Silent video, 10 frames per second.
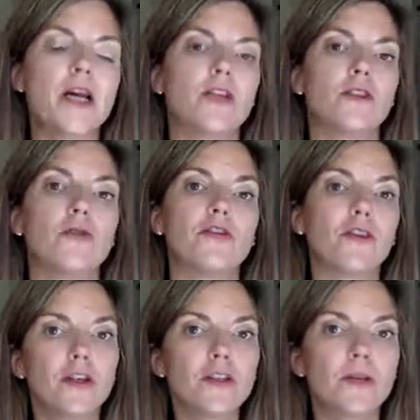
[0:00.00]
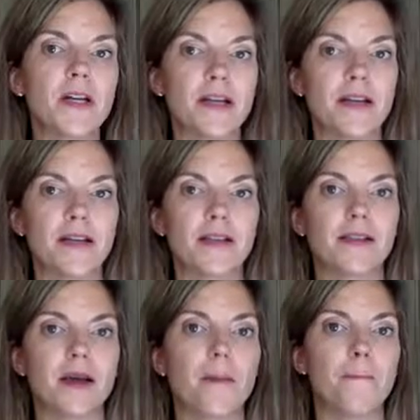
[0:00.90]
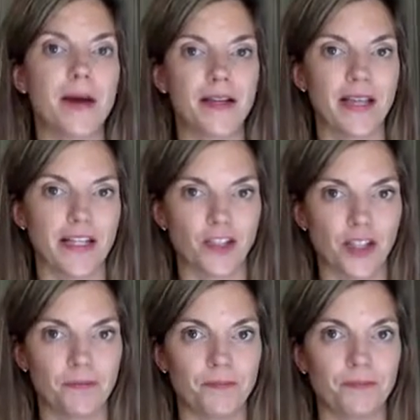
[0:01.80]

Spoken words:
So the first one is meditation.